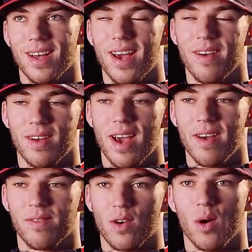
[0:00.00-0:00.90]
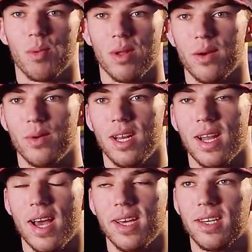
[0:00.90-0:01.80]
I have couple I really
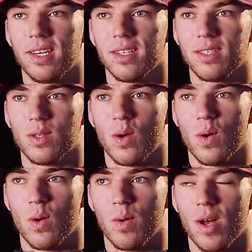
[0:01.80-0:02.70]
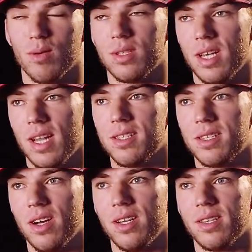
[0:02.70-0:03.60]
like. So I would say let's
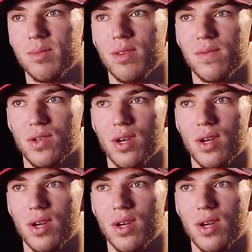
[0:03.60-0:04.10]
start in terms of